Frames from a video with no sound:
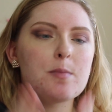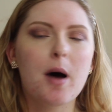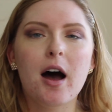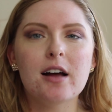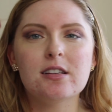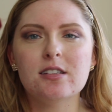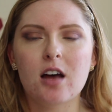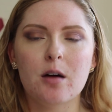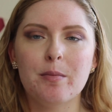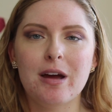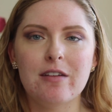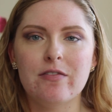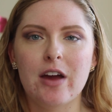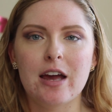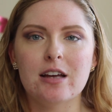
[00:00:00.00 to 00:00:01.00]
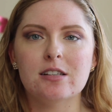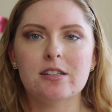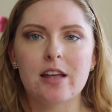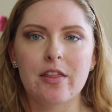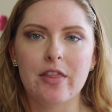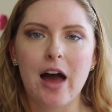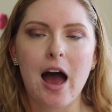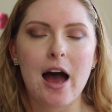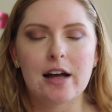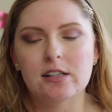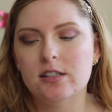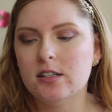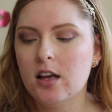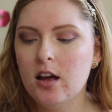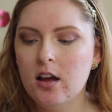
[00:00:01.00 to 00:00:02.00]
spots on my face
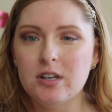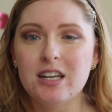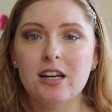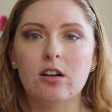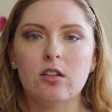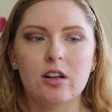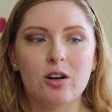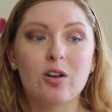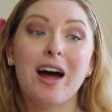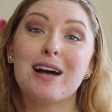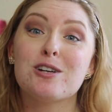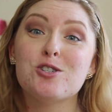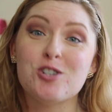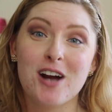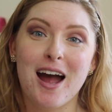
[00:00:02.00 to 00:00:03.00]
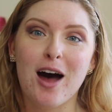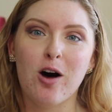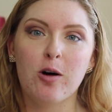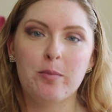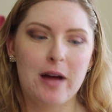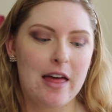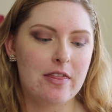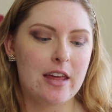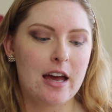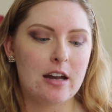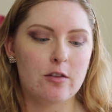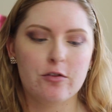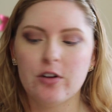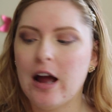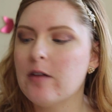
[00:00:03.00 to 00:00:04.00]
that need a little extra help, and
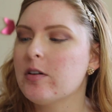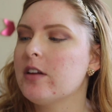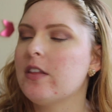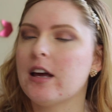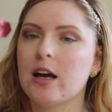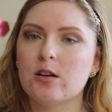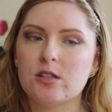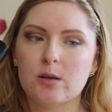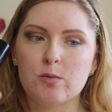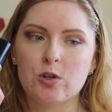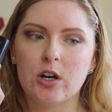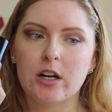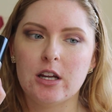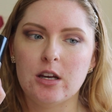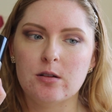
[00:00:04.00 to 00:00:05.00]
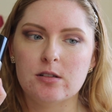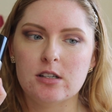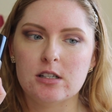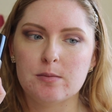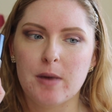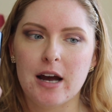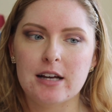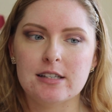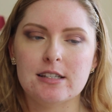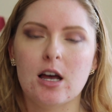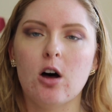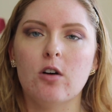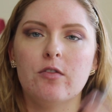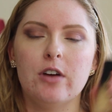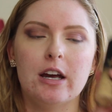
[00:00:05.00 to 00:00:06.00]
then for everything else I'm going to use this by
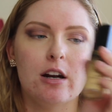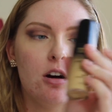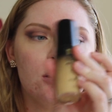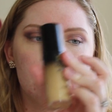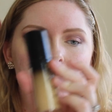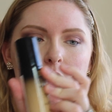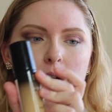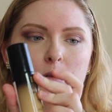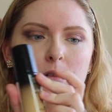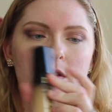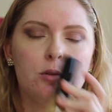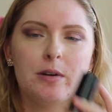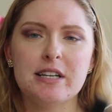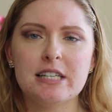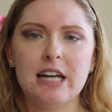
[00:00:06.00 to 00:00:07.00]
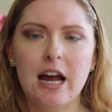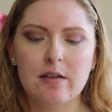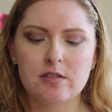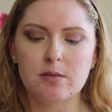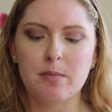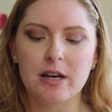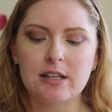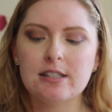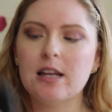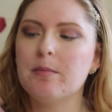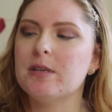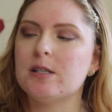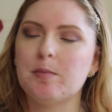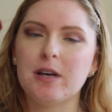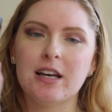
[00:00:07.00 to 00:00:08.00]
itself. It also, the reason I have to mix them
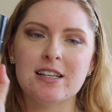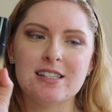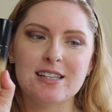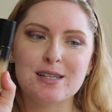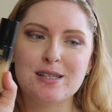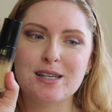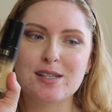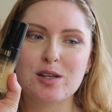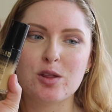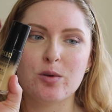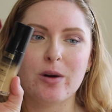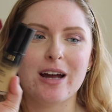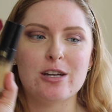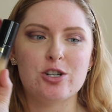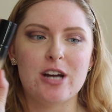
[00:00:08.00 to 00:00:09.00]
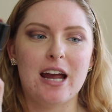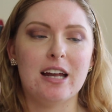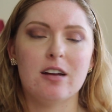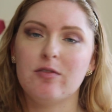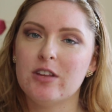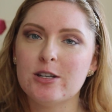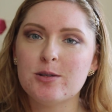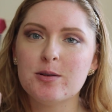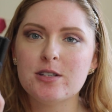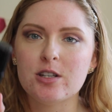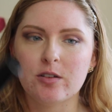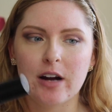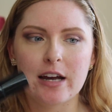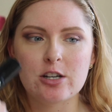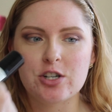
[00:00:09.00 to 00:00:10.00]
is because this isn't the right shade. If this was the
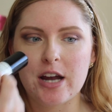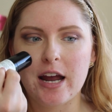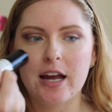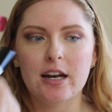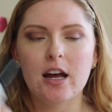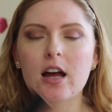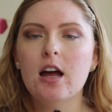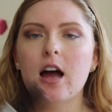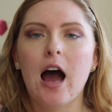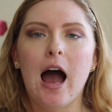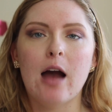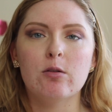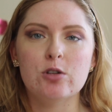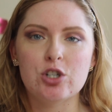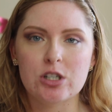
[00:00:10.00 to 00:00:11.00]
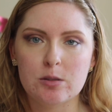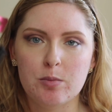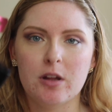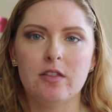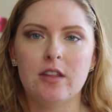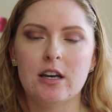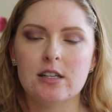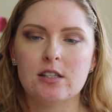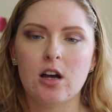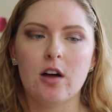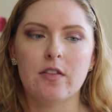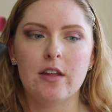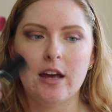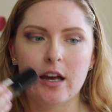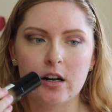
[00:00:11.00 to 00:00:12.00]
right shade, I would just put this
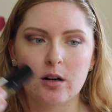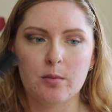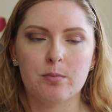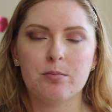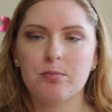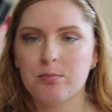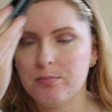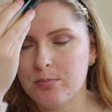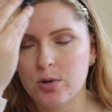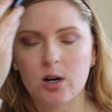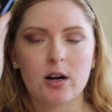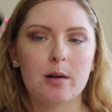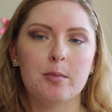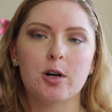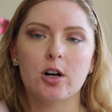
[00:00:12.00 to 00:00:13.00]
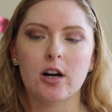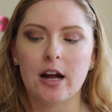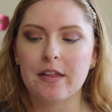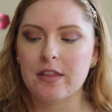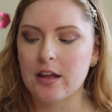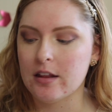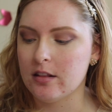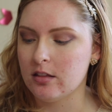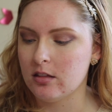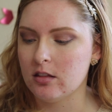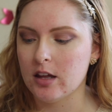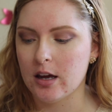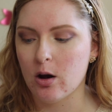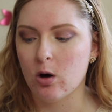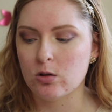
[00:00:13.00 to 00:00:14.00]
on the inner perimeter and then
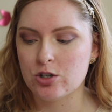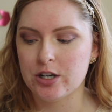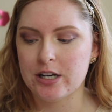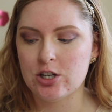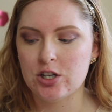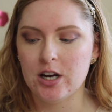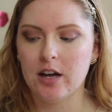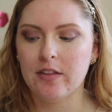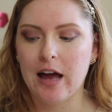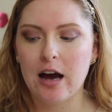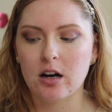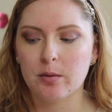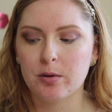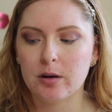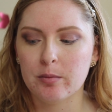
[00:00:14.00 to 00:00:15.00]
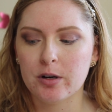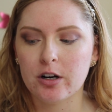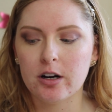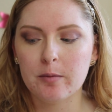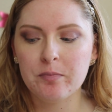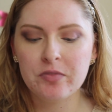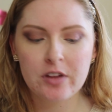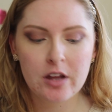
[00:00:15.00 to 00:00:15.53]
the Ultra HD on the outer perimeter.